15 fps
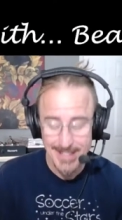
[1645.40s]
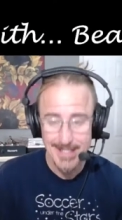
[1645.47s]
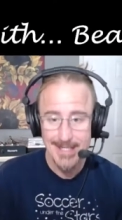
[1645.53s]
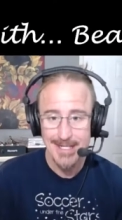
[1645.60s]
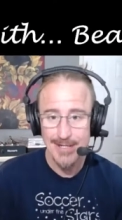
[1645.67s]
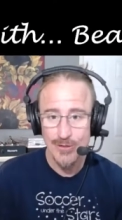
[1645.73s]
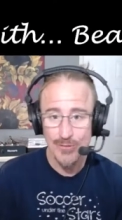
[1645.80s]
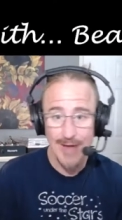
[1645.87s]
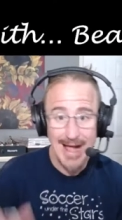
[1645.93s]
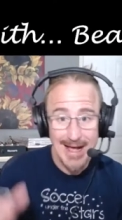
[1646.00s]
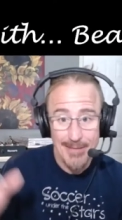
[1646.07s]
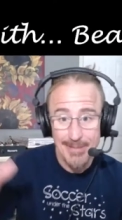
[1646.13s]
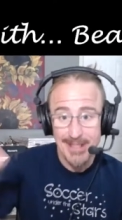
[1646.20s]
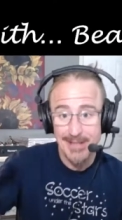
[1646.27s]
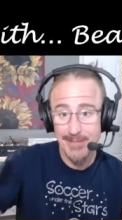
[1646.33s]

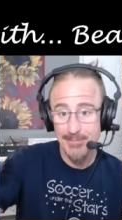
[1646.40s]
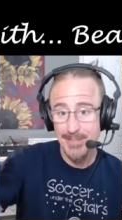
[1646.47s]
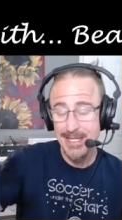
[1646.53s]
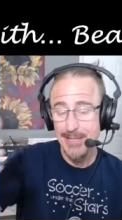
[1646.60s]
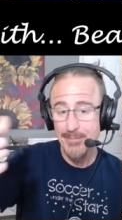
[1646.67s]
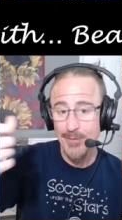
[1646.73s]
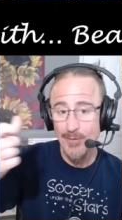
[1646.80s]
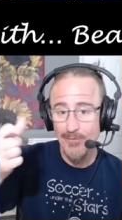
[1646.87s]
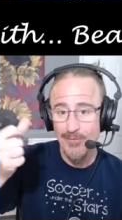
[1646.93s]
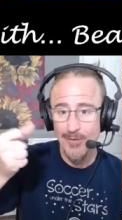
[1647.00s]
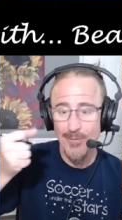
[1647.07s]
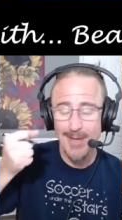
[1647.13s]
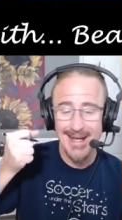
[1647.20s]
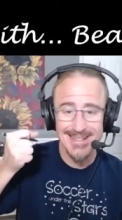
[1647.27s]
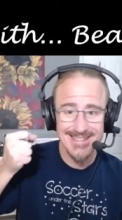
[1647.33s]
grabbing people for
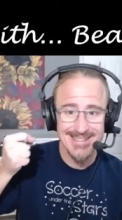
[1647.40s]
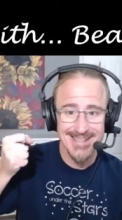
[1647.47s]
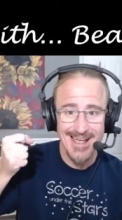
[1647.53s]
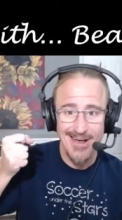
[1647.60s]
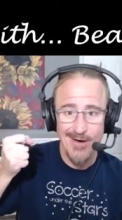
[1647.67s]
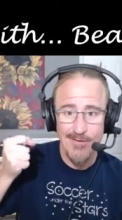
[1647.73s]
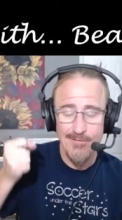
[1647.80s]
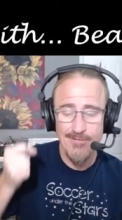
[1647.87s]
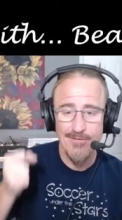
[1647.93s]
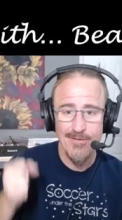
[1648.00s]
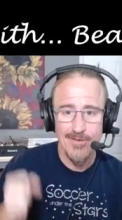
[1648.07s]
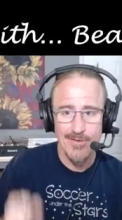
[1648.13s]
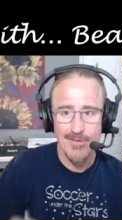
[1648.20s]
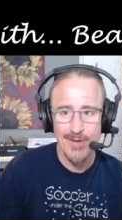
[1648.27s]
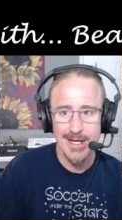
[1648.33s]
myself
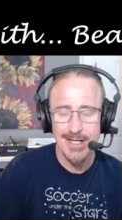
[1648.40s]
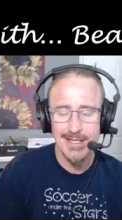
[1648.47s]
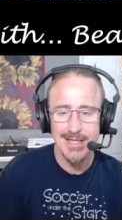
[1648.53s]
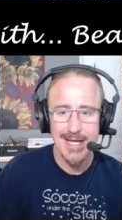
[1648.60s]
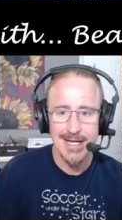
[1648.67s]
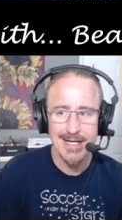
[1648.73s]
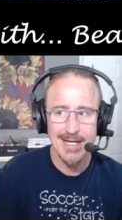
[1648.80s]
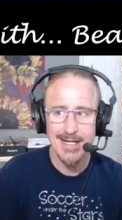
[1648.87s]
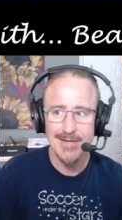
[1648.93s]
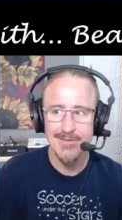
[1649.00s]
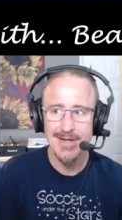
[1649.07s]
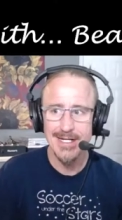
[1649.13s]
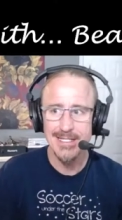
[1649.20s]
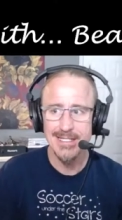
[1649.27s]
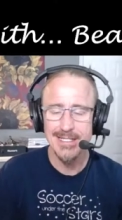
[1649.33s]
right that kind of
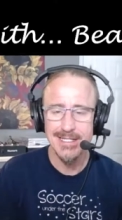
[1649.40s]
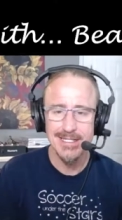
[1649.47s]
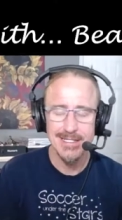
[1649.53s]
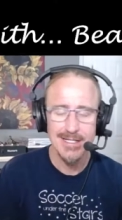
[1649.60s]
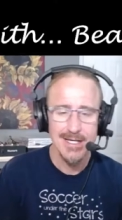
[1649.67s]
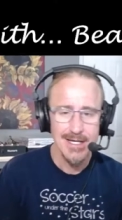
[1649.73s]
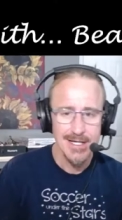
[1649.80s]
idea